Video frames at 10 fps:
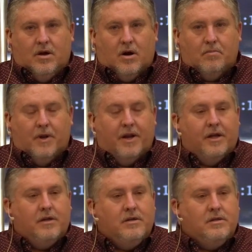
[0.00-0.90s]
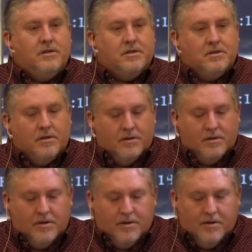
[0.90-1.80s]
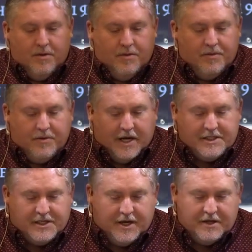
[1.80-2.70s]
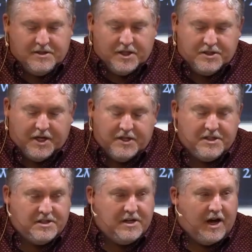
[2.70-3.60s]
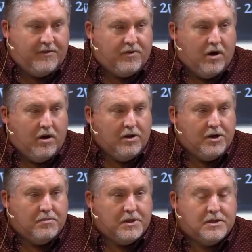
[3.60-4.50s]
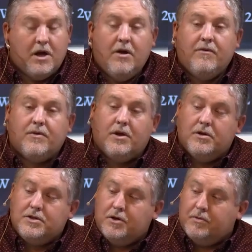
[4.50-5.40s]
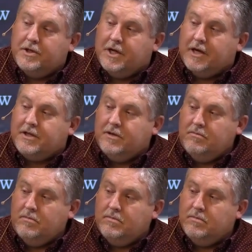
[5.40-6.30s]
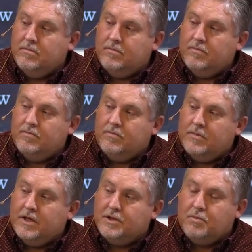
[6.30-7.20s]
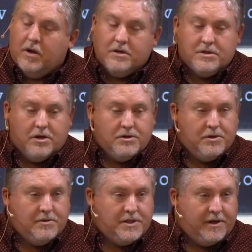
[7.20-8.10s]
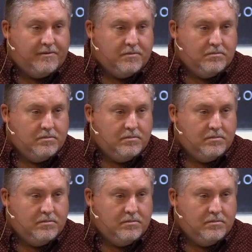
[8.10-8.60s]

Arminians, they teach that Jesus died for all humans, for those who rejected him as well as those who received him.